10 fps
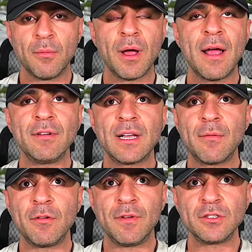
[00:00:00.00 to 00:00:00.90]
But every
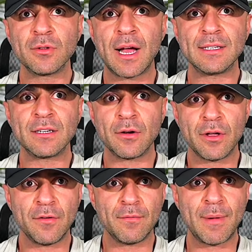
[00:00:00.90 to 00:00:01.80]
time you visualize it or
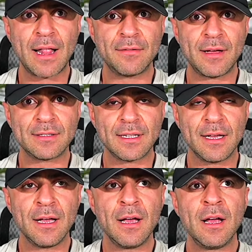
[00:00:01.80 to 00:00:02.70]
you manifest
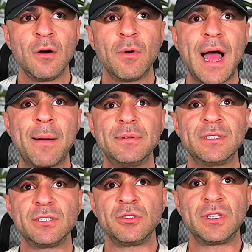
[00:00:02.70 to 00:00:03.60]
it, what
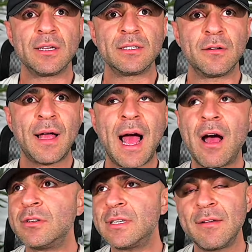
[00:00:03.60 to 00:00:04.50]
happens is you tell yourself,
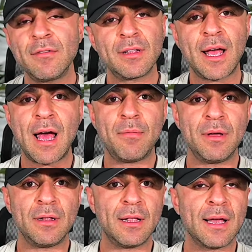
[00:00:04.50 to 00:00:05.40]
how is that even going to
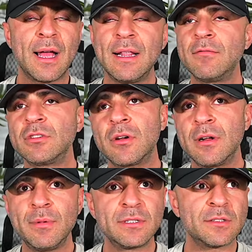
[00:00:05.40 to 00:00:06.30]
happen? Like, I never started
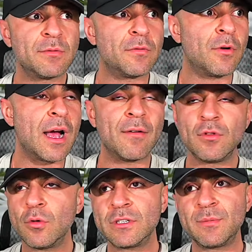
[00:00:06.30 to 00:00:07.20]
a business before. I have
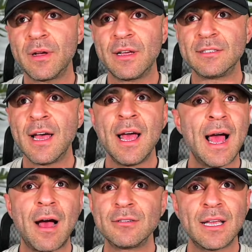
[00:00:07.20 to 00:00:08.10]
no experience.
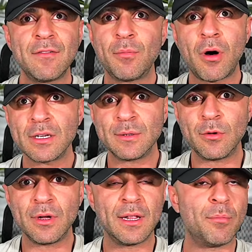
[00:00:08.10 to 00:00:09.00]
How is that even
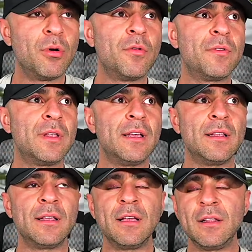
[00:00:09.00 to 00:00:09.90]
possible? And then poof, the,
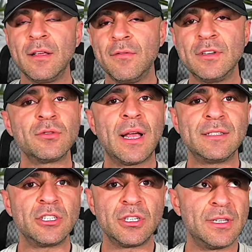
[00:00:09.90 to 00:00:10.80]
the, the
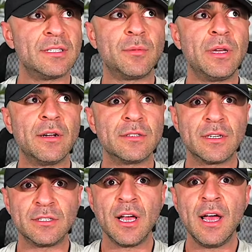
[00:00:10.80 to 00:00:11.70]
visualization disappears
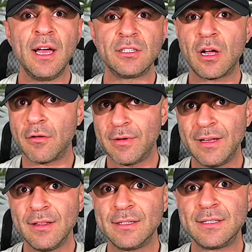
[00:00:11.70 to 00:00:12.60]
because it's not
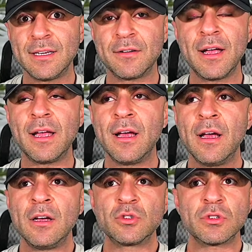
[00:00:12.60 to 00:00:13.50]
realistic, right?
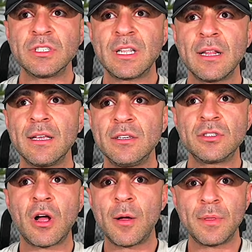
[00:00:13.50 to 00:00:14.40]
Source is telling you
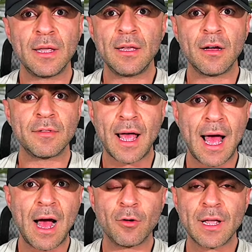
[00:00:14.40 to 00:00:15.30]
stop thinking of the
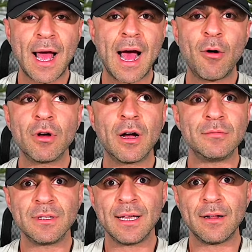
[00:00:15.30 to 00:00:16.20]
how. The how
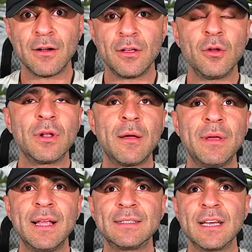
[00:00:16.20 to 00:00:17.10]
comes later. You know what I
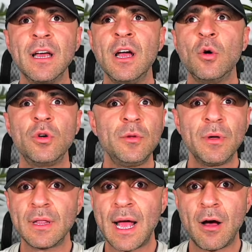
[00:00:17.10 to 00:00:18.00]
mean? It's like when you
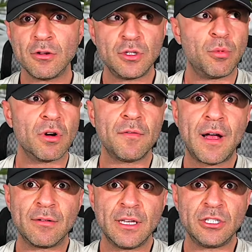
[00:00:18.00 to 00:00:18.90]
build a house, you pour the
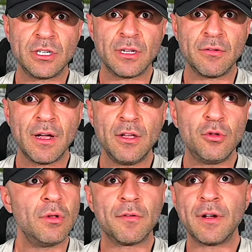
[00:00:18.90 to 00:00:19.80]
foundation, right? You
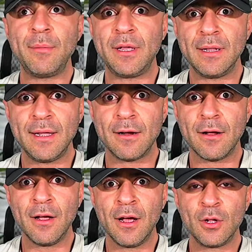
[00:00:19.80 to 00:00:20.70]
do the framing
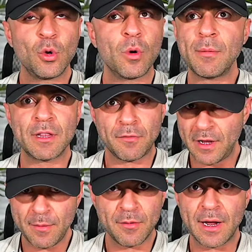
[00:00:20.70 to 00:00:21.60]
later. Don't worry about the
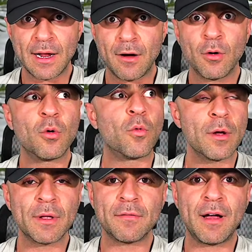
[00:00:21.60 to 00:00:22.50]
framing right now. Worry
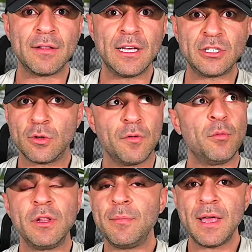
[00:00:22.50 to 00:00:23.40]
about the foundation. But
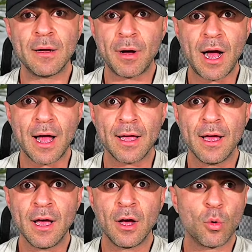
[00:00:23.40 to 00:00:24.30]
when you bake a pie,
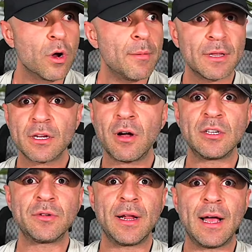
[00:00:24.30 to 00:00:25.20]
worry about the
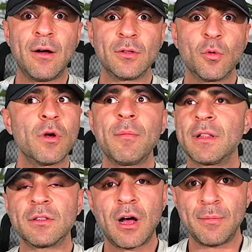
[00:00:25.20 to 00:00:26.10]
crust right now. Don't worry about
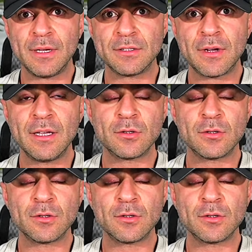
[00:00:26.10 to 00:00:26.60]
the toppings, right?